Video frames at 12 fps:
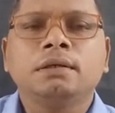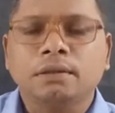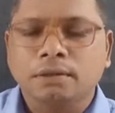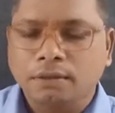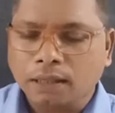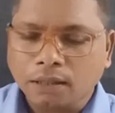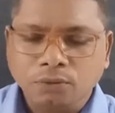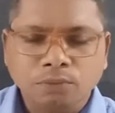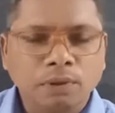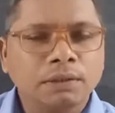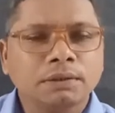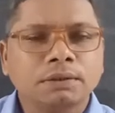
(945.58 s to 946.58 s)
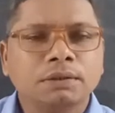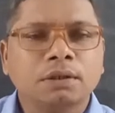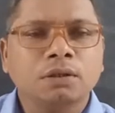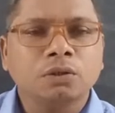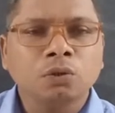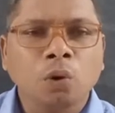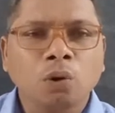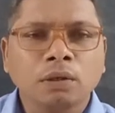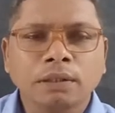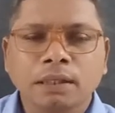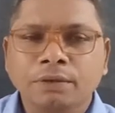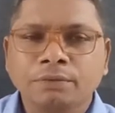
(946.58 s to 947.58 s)
that was
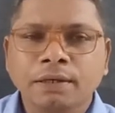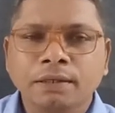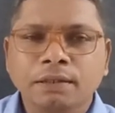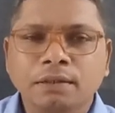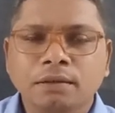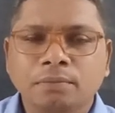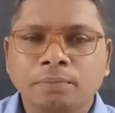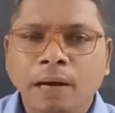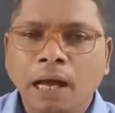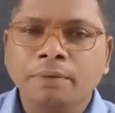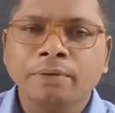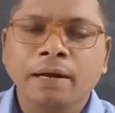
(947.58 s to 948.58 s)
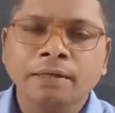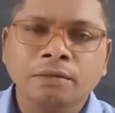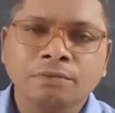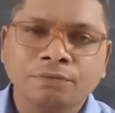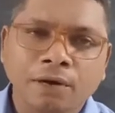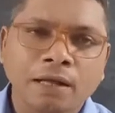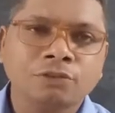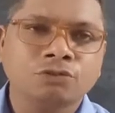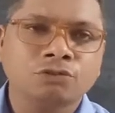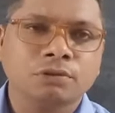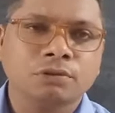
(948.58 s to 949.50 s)
not even 500 francs,